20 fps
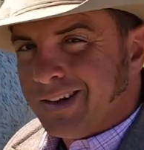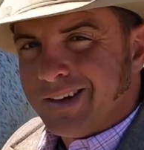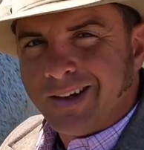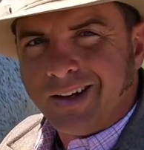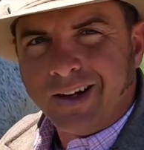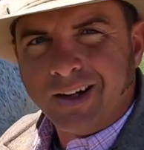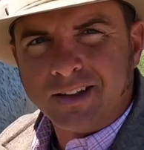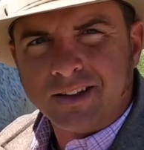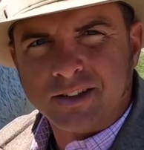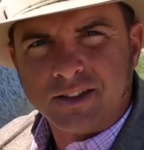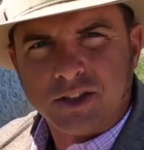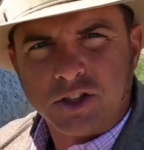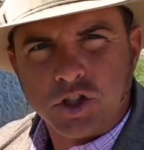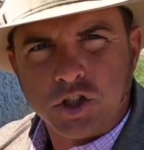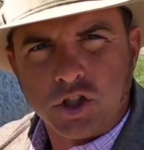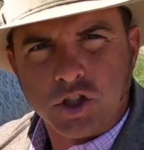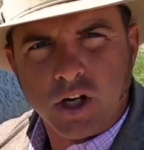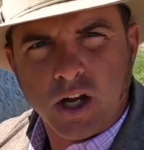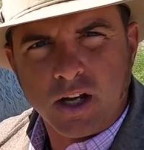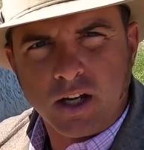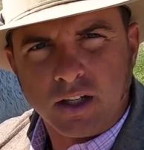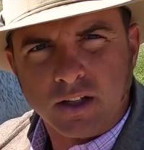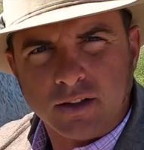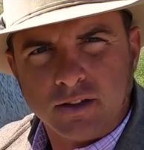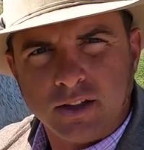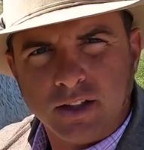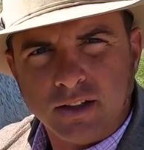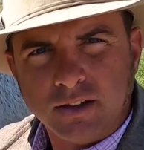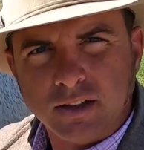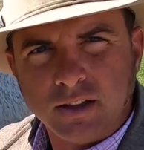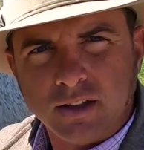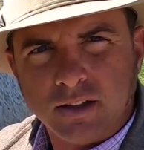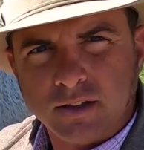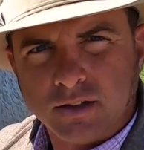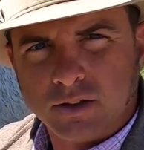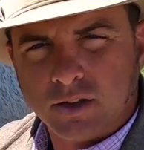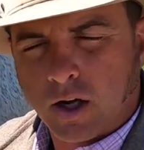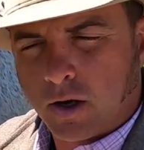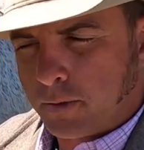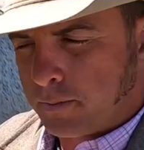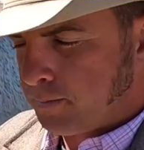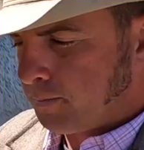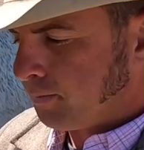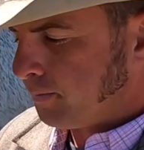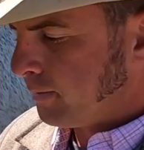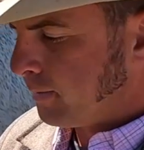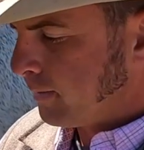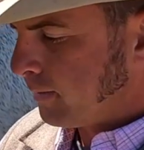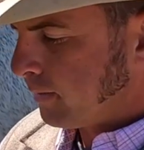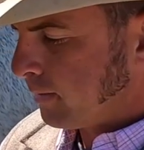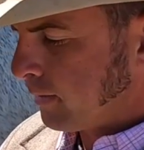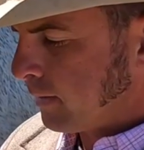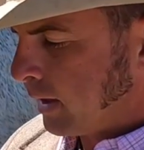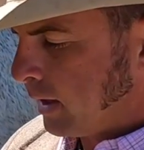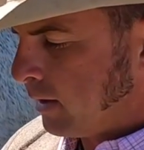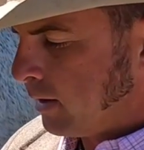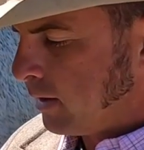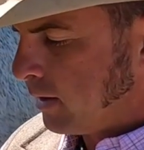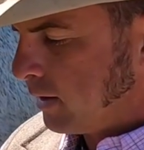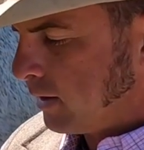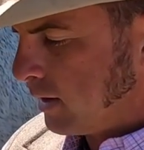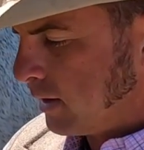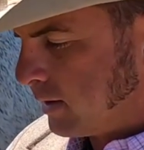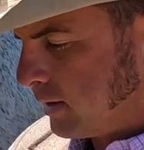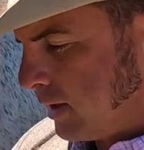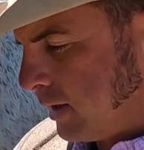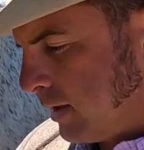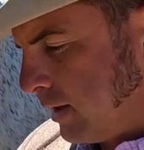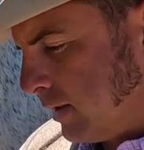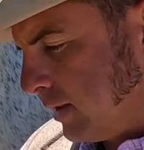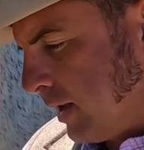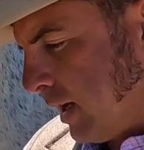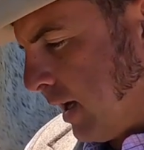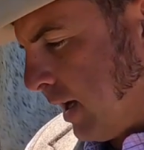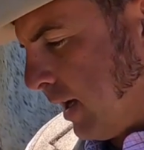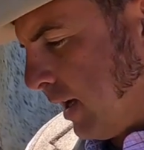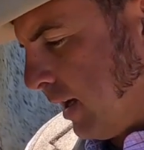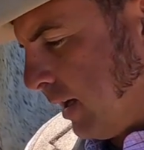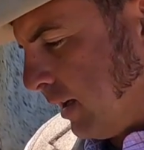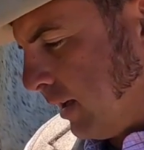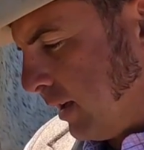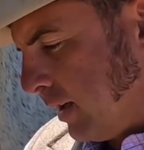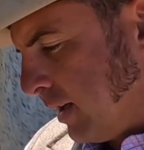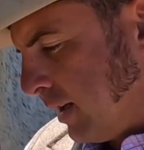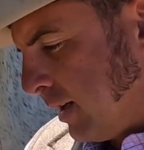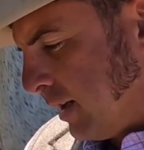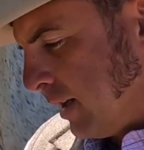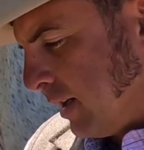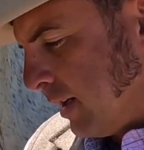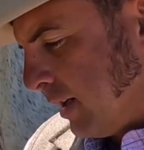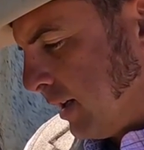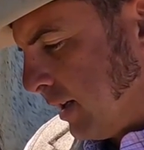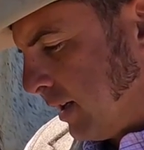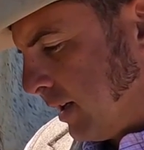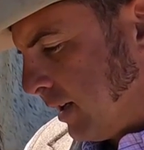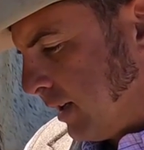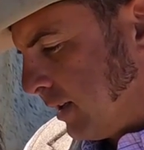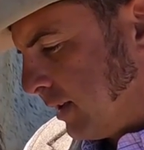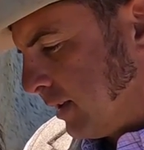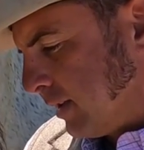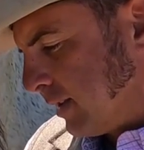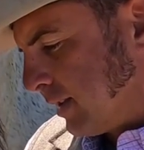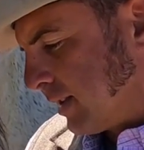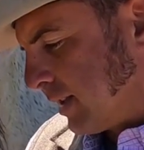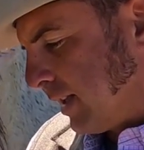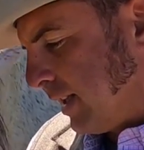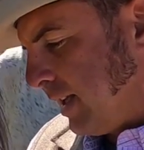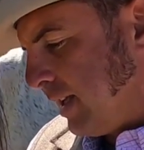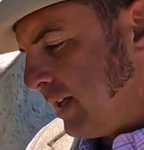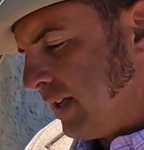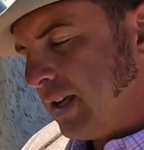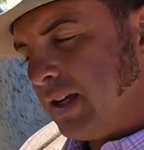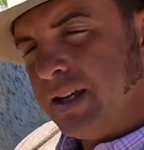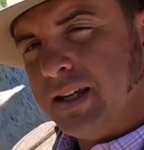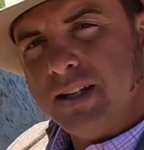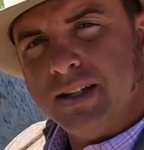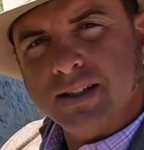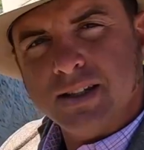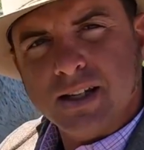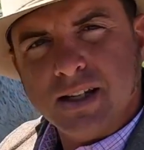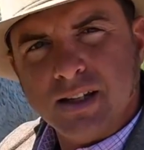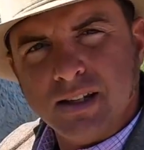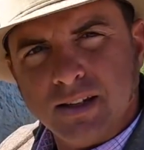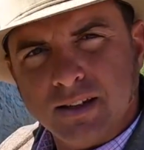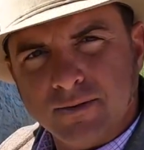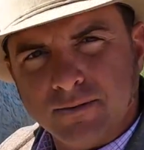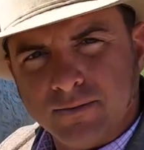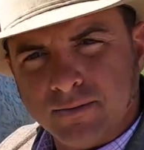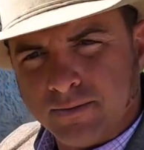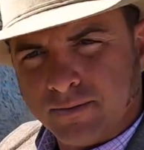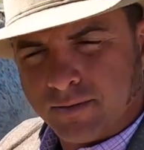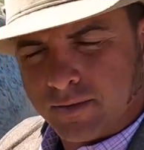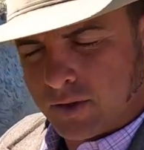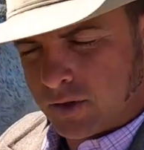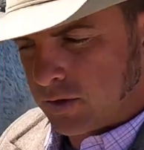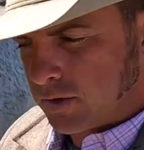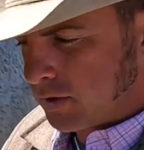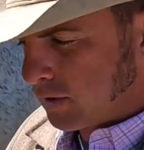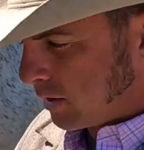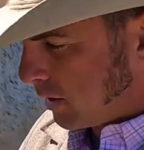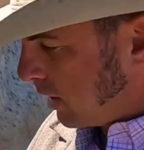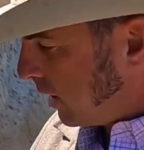it's shedding season. So this is a sleek, easy. There's